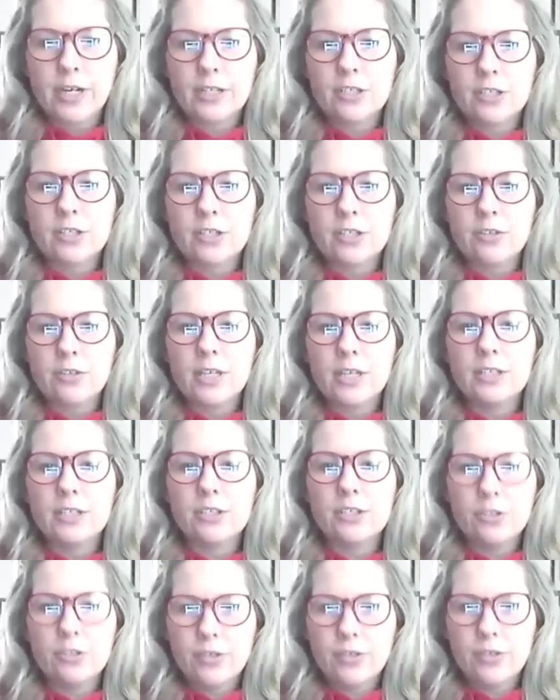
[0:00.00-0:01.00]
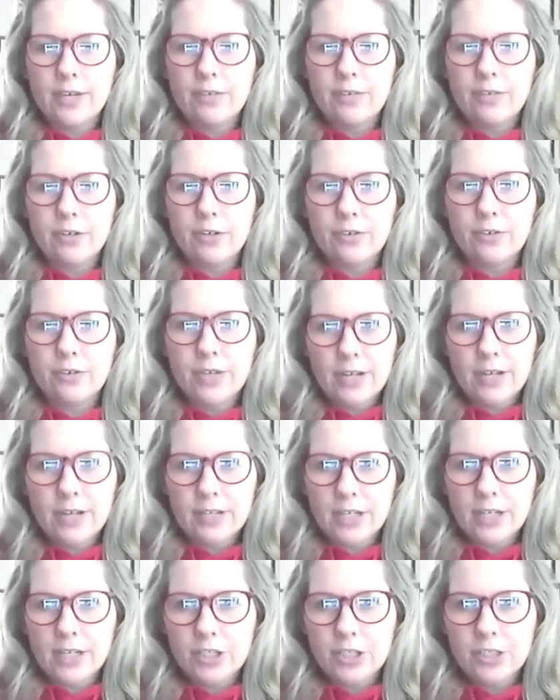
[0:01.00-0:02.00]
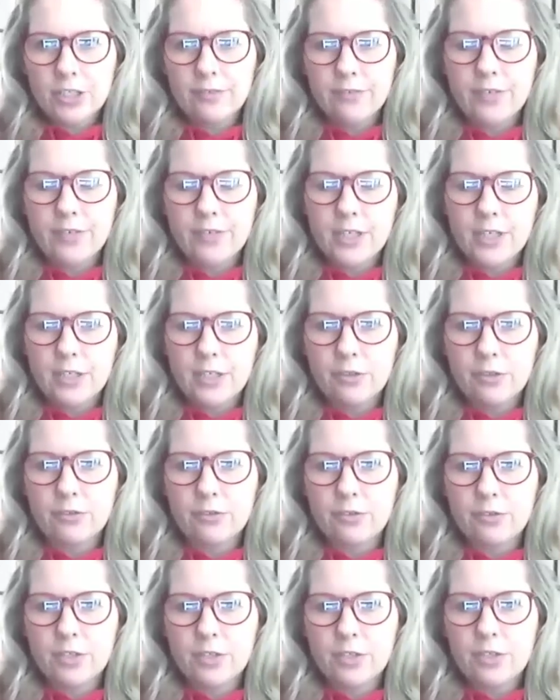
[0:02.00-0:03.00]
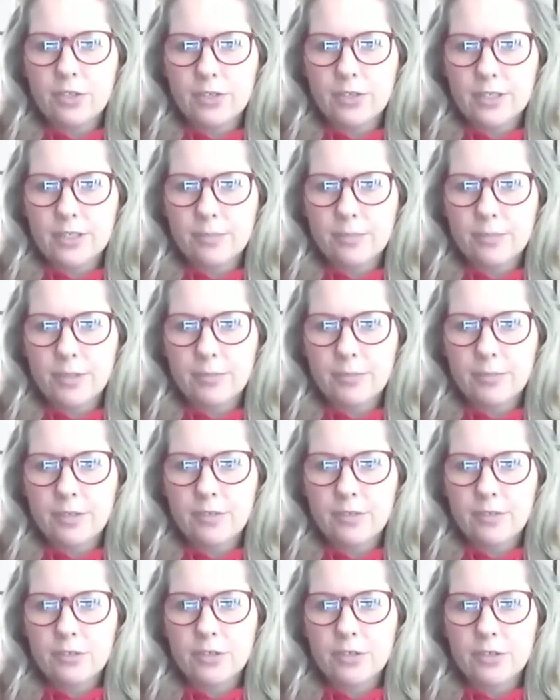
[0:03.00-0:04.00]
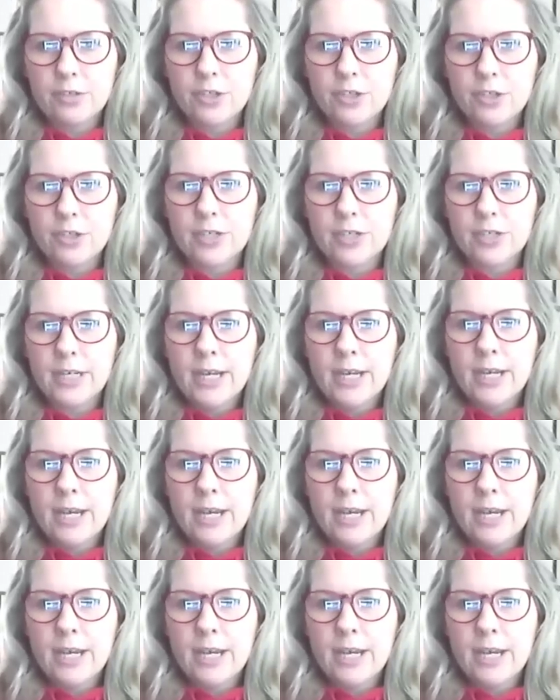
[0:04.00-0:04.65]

So they do have their own allocation of funding through the U.S. Department of the Treasury.